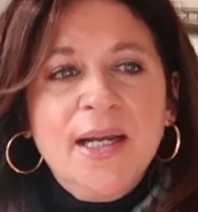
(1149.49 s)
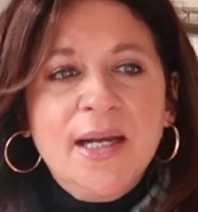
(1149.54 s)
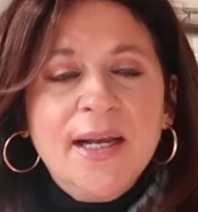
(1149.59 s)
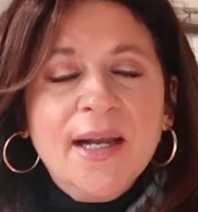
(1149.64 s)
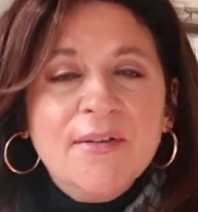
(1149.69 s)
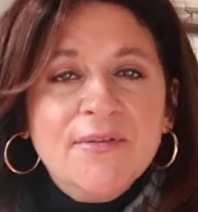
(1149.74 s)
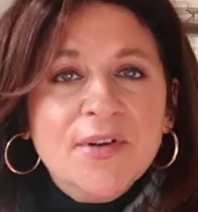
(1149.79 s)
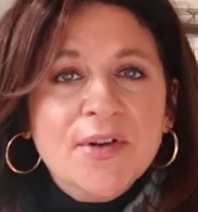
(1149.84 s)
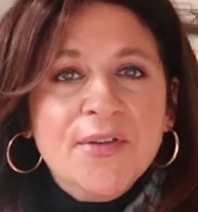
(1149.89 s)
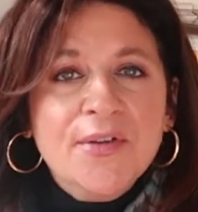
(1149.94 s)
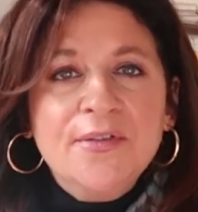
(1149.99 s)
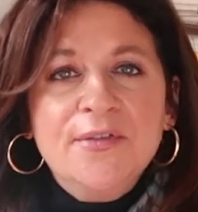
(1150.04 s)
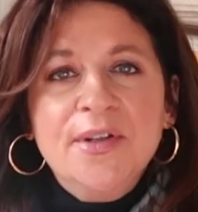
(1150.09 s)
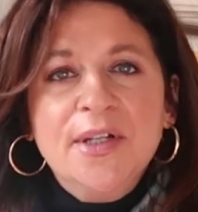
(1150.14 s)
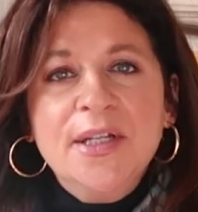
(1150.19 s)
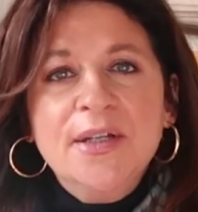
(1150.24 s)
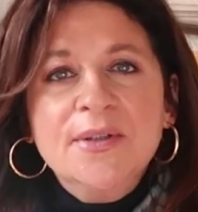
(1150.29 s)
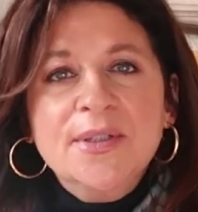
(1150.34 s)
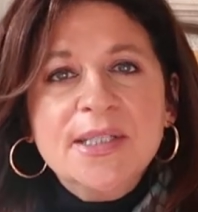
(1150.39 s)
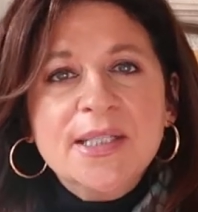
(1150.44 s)
I have other
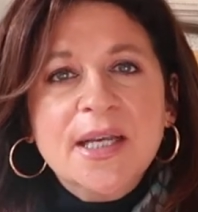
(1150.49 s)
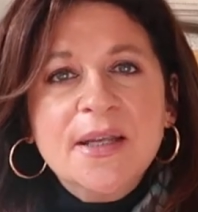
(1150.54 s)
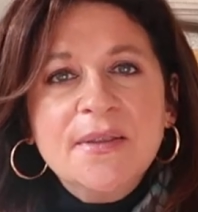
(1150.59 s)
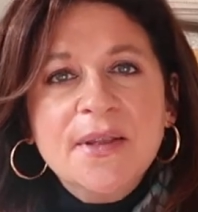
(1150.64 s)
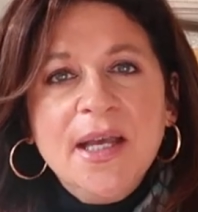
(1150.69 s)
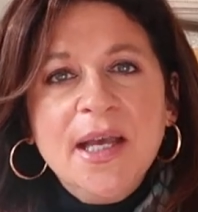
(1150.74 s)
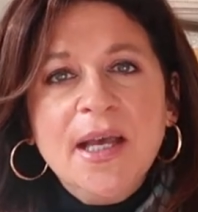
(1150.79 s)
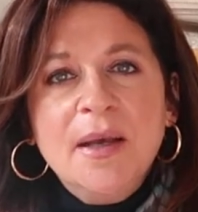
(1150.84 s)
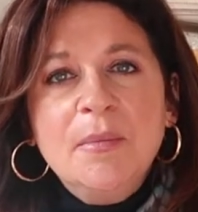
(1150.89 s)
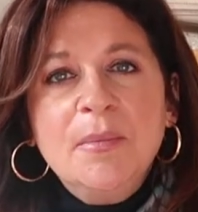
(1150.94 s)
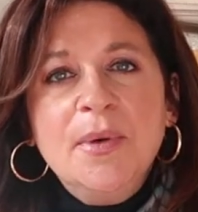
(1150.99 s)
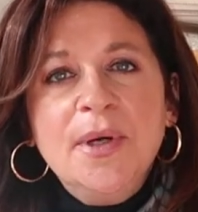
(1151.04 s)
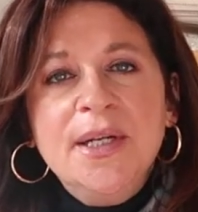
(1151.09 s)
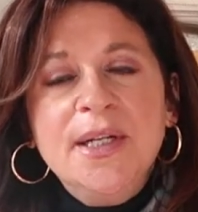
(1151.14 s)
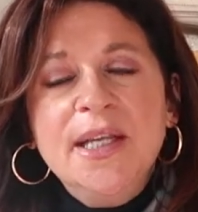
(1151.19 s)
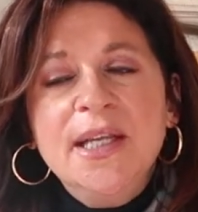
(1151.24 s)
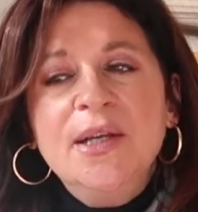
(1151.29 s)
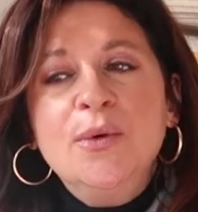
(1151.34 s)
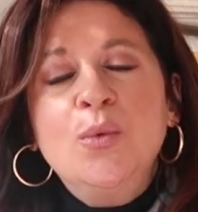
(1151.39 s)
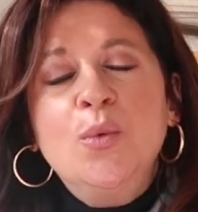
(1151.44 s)
videos on that,
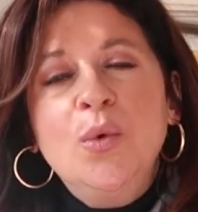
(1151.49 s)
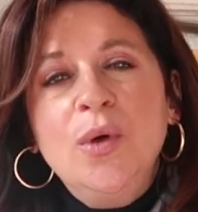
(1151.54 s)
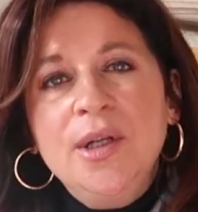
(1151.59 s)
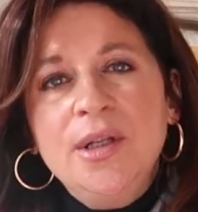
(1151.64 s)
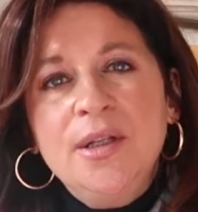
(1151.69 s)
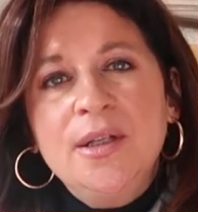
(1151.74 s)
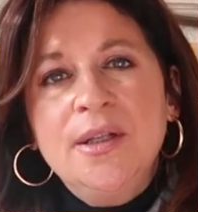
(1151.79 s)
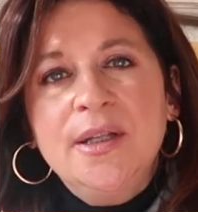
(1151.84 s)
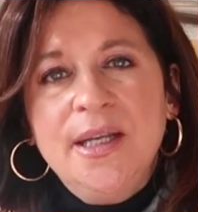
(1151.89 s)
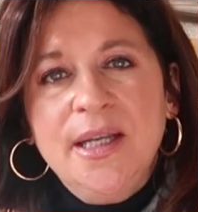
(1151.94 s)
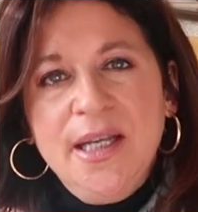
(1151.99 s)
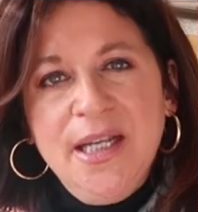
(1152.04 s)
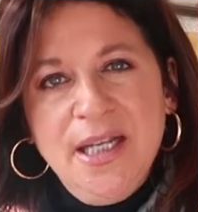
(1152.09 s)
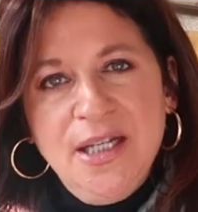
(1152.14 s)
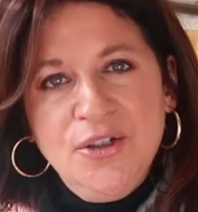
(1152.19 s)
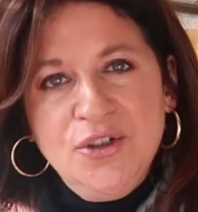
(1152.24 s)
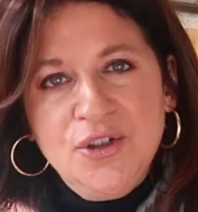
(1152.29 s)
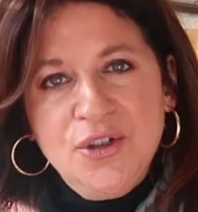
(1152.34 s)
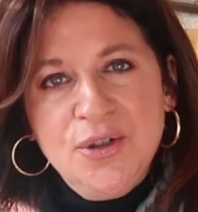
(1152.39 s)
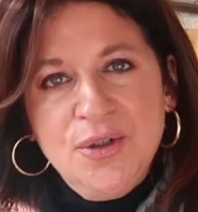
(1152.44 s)
but it will
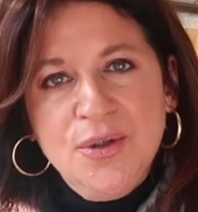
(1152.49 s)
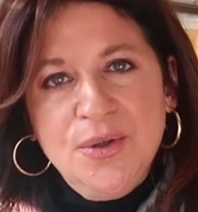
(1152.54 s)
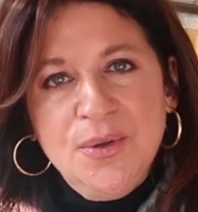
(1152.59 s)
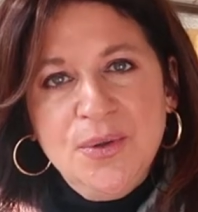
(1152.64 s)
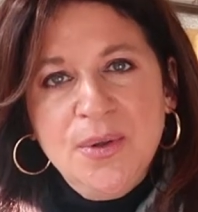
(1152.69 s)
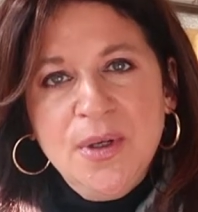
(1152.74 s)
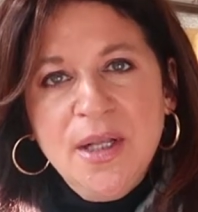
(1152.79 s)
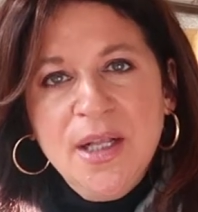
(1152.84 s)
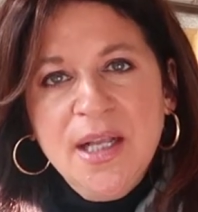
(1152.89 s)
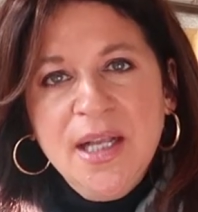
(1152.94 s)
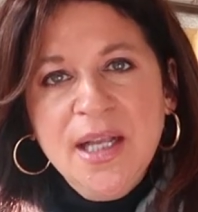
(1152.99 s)
aid you